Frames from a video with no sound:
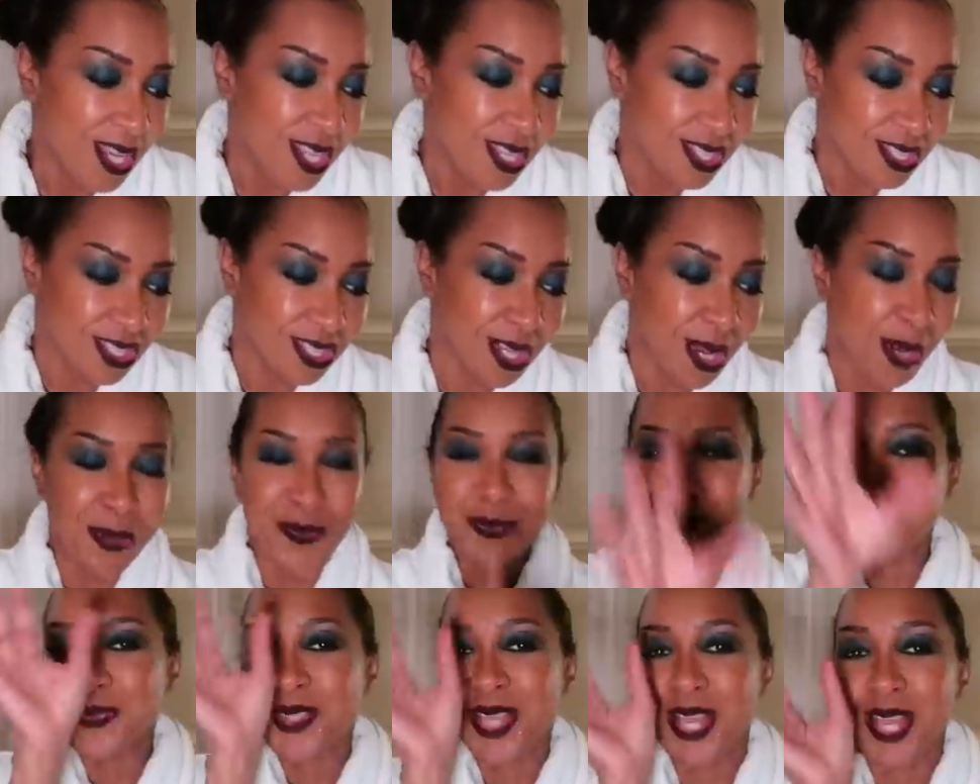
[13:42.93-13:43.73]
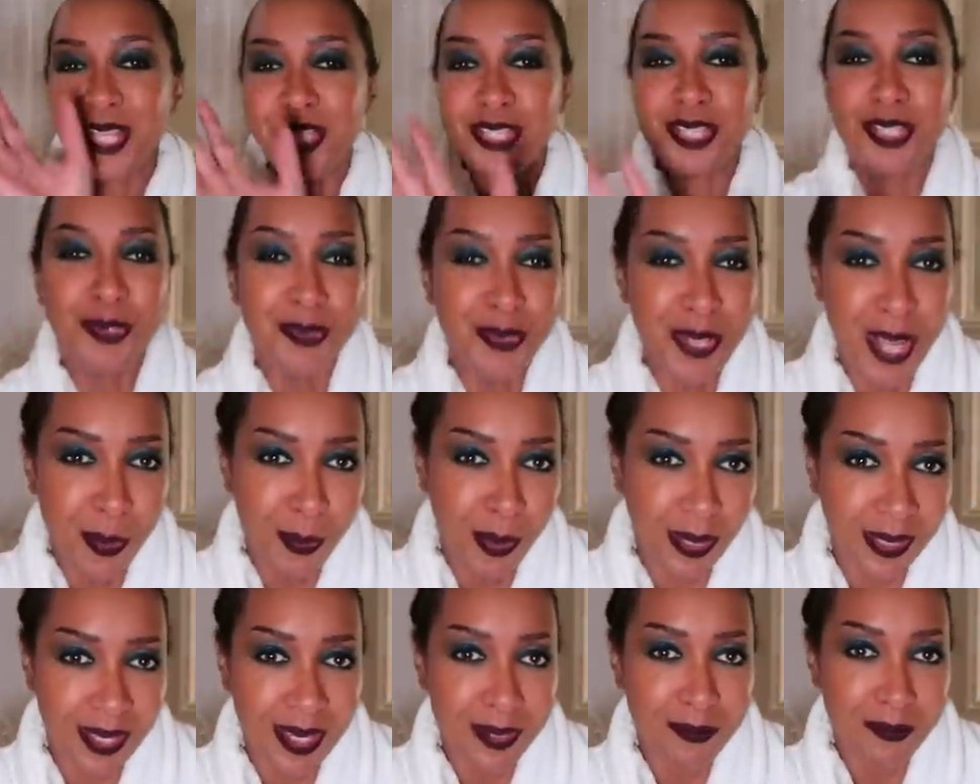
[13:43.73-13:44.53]
So you know
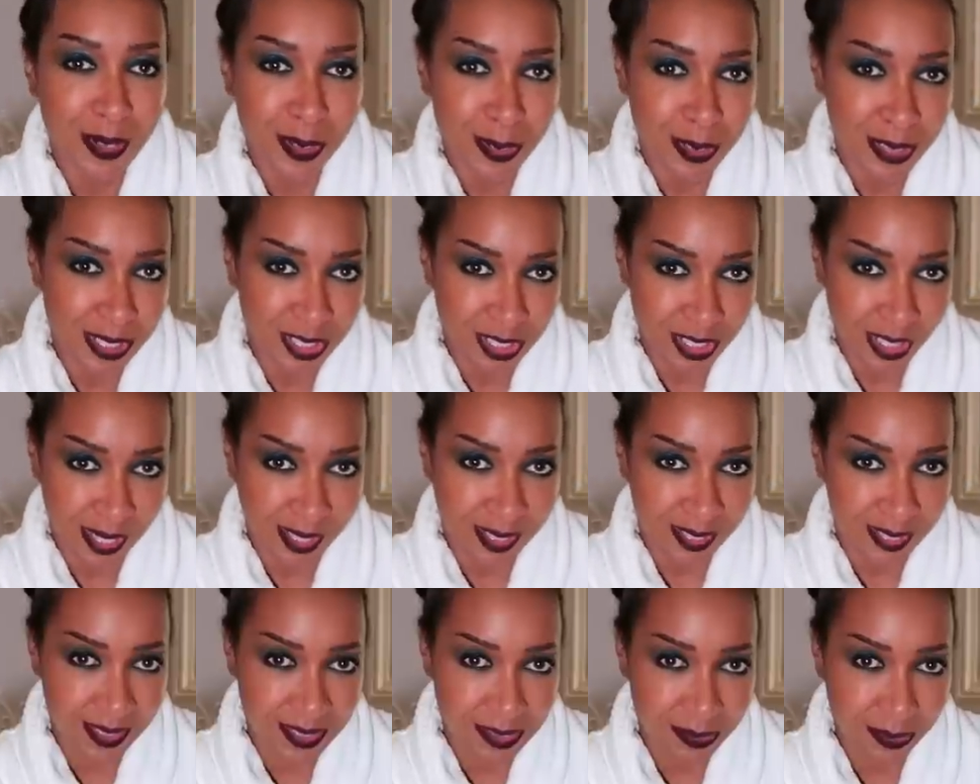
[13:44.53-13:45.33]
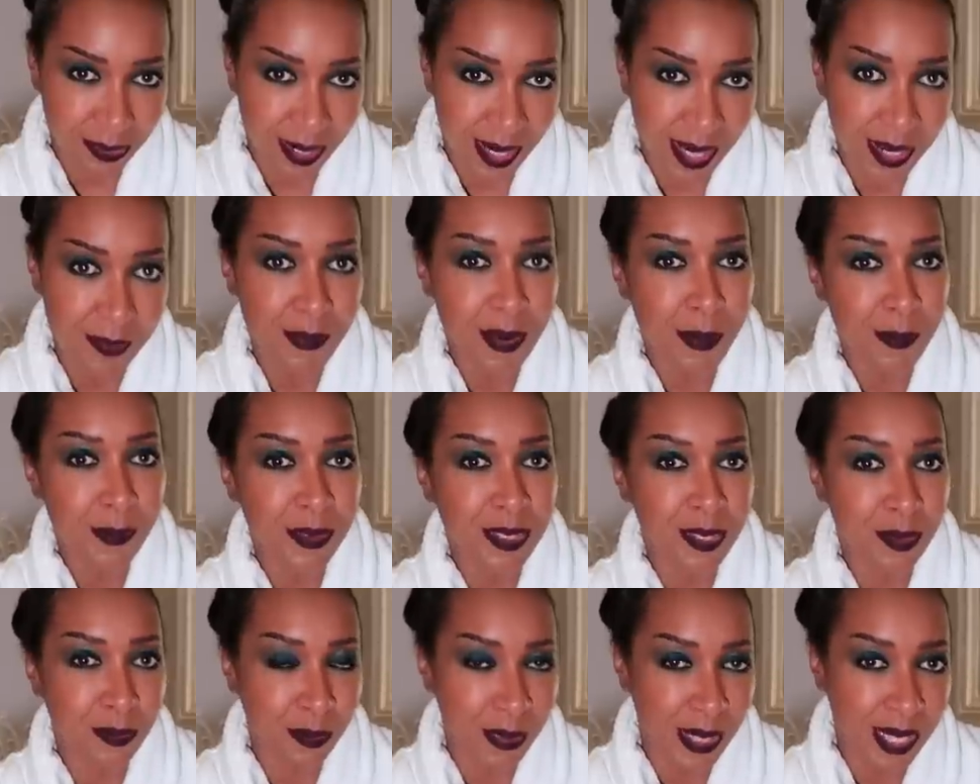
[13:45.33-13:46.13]
I like motor jackets, right? Remember
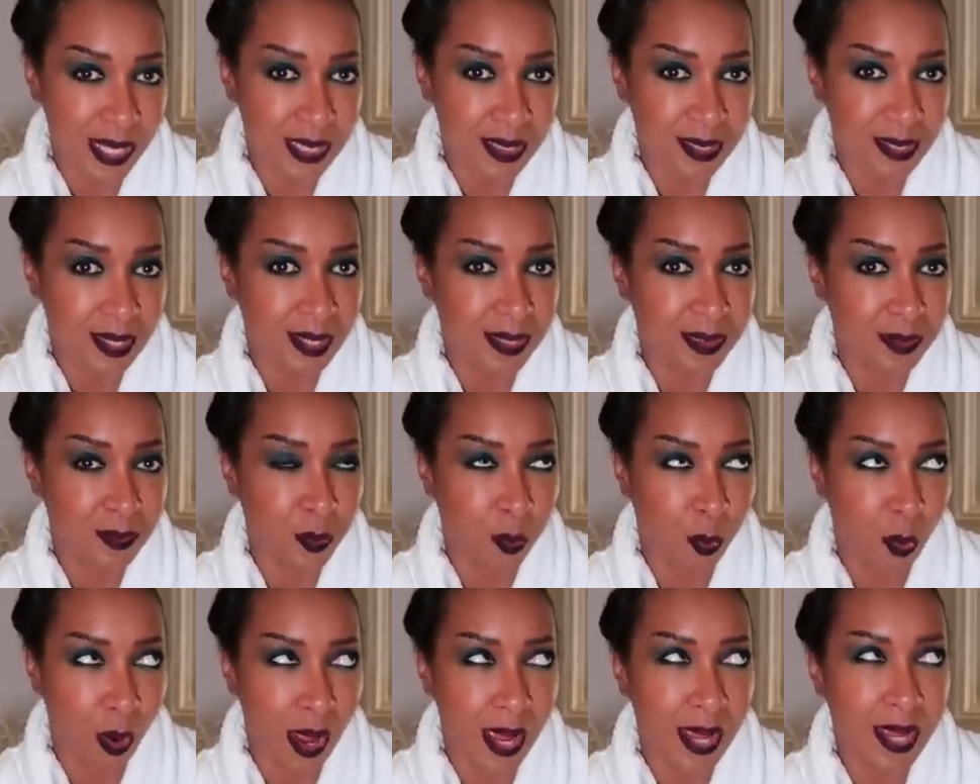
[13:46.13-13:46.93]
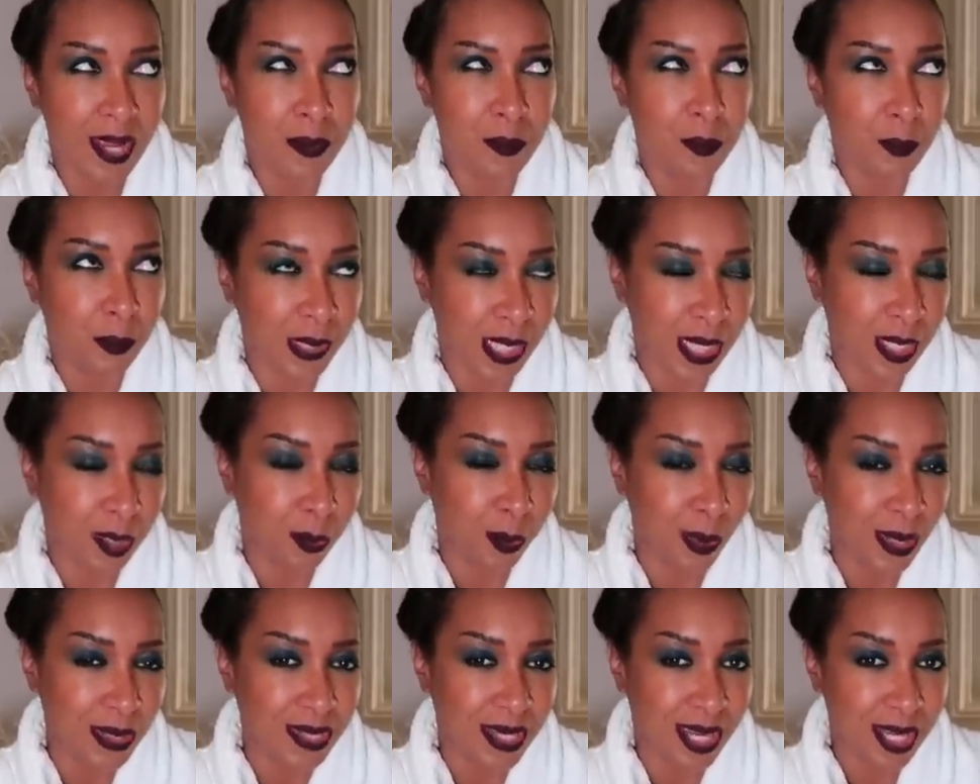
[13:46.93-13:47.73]
the red and white and
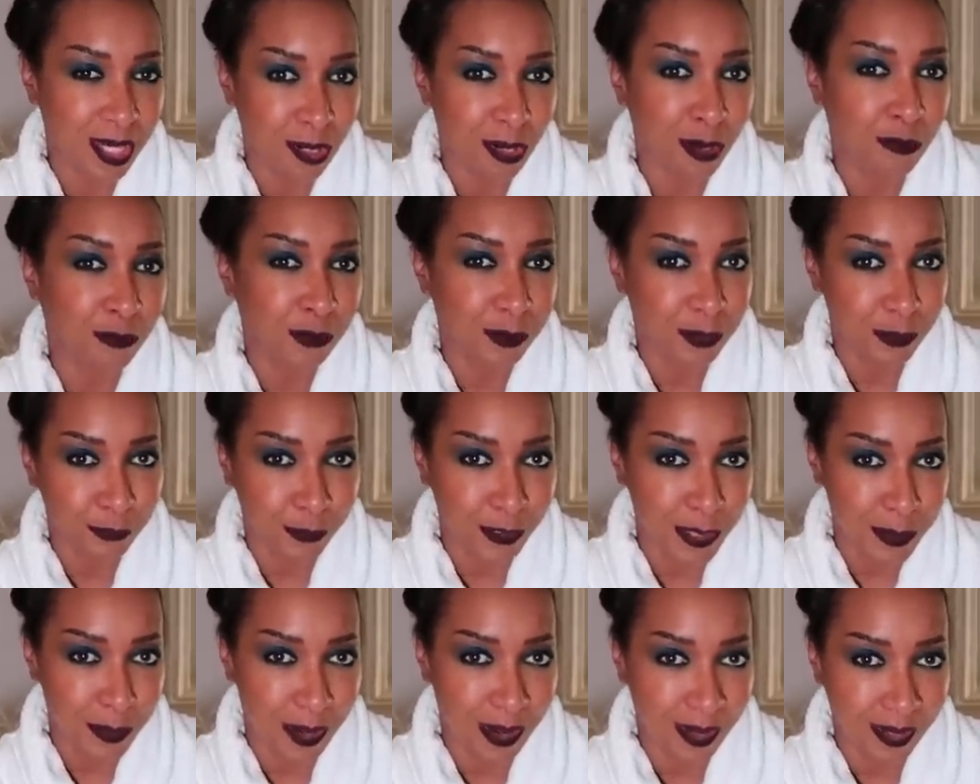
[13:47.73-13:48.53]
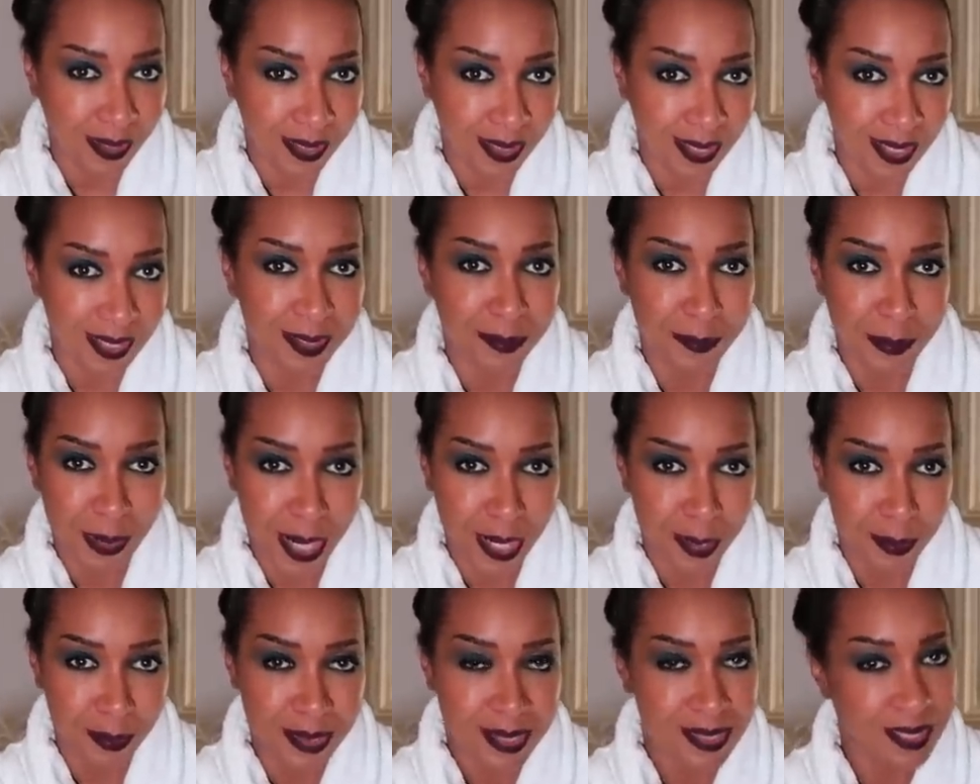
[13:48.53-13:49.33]
black one that I got from the flea market in
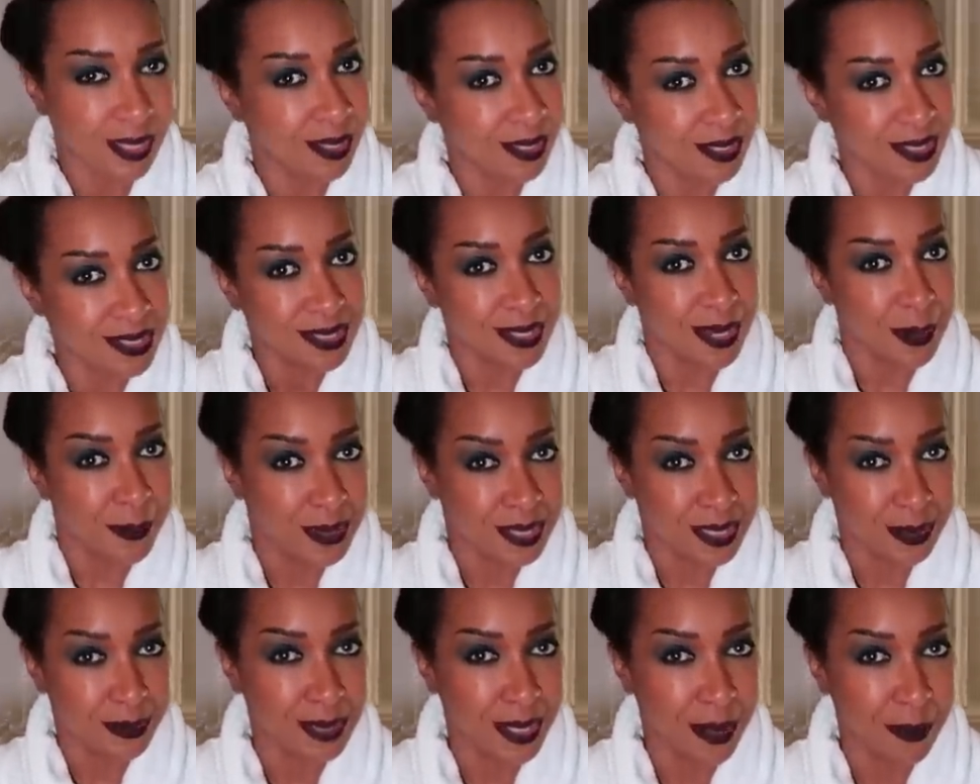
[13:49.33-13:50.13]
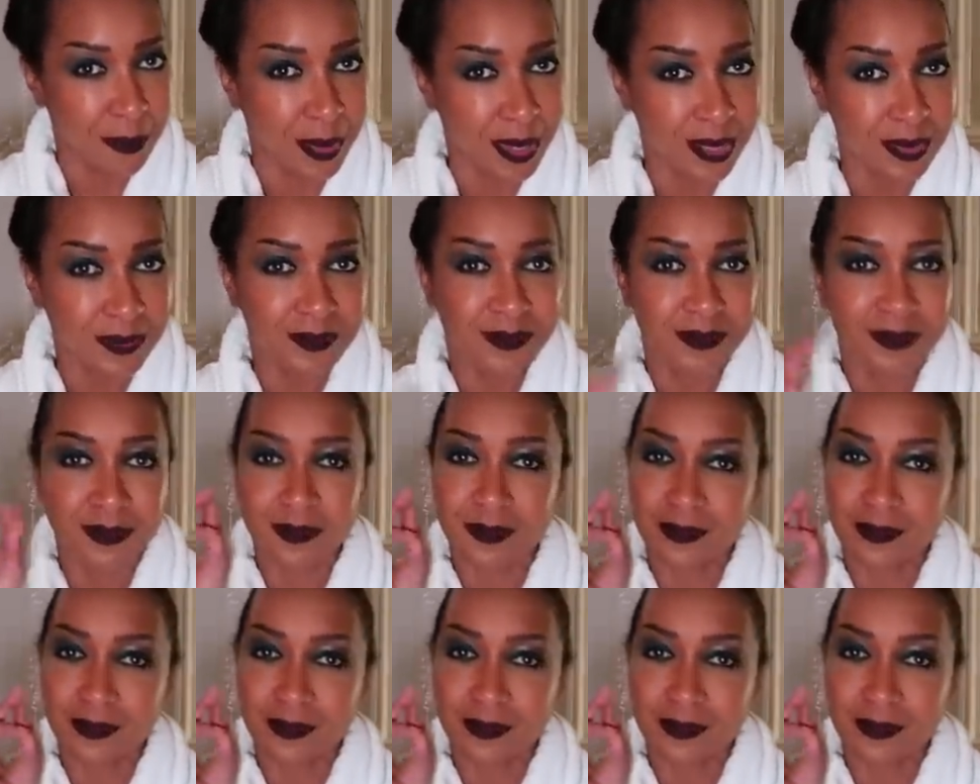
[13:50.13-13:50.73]
Paris the last time in September?